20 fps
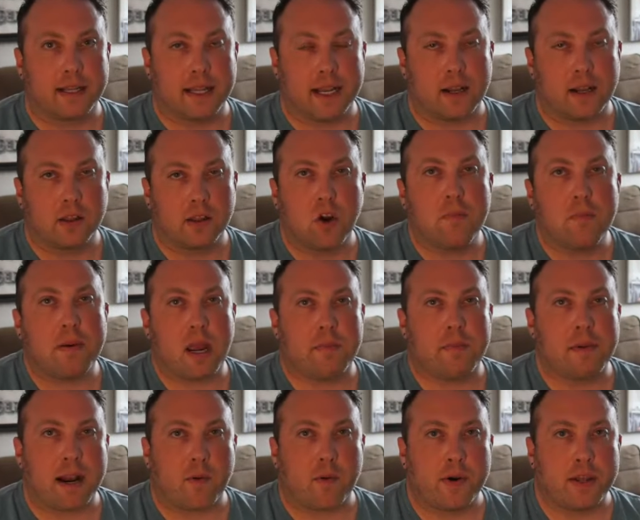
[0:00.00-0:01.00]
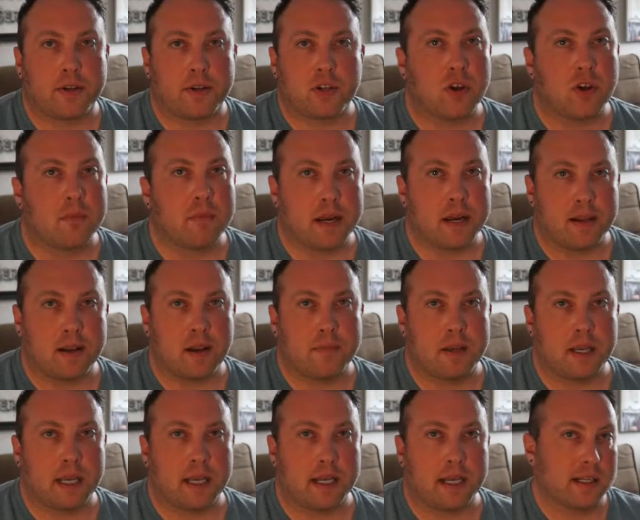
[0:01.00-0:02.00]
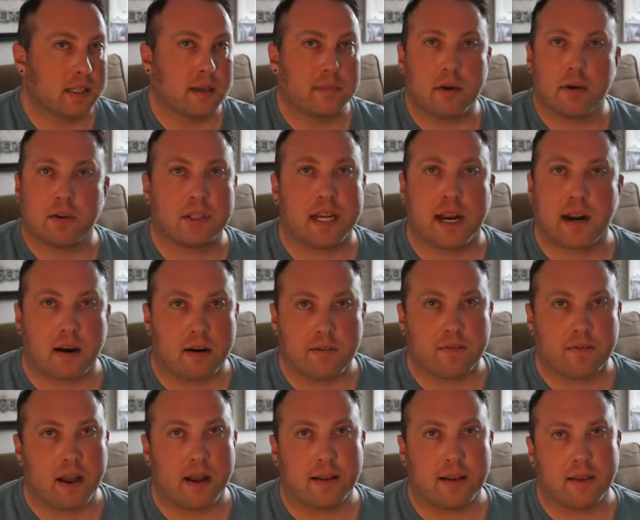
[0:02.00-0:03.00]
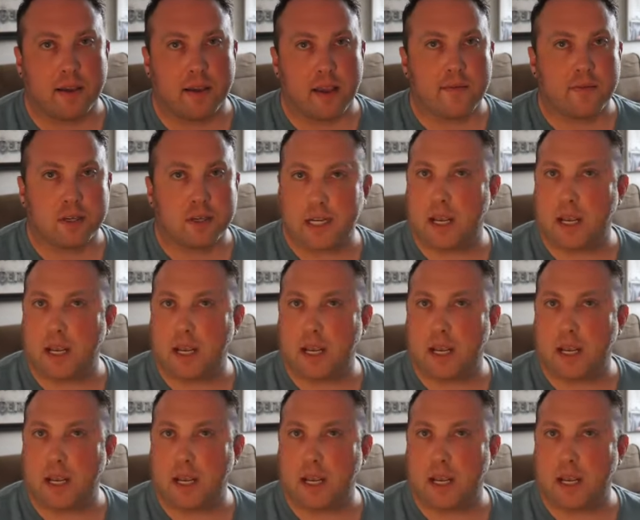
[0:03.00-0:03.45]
loan payback when there's no money coming in is the most terrifying thing ever.